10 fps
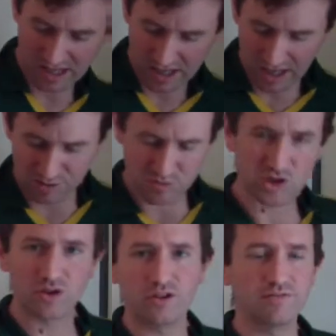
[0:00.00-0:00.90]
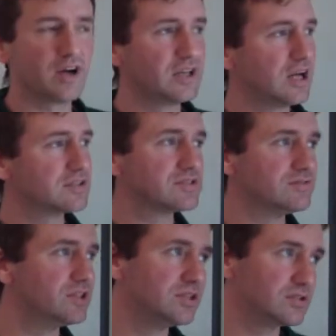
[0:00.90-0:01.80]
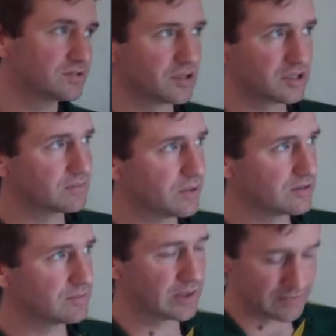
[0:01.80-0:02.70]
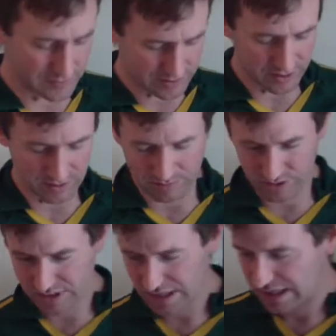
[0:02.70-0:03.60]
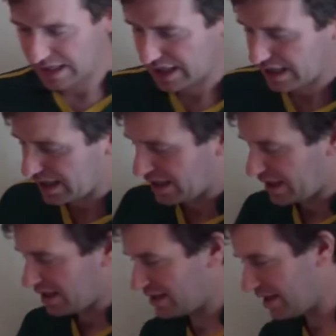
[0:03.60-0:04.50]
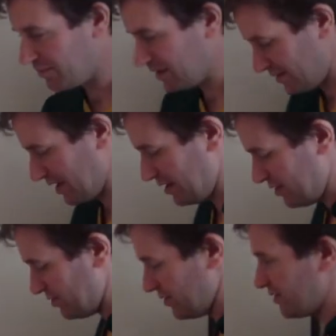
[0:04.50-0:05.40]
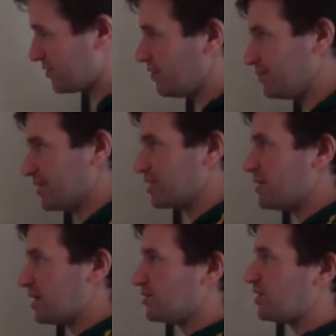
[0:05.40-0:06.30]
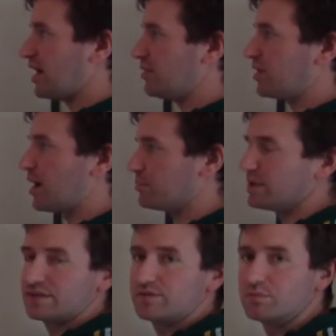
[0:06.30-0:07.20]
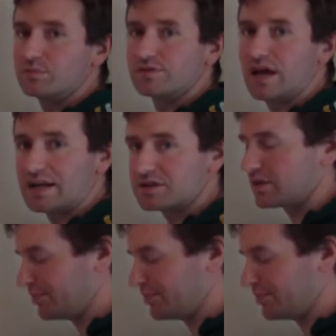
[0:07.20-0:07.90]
And I'm sure you'll find lots of videos talking about the Moyers Theorem, but let me tell you something about how complex numbers actually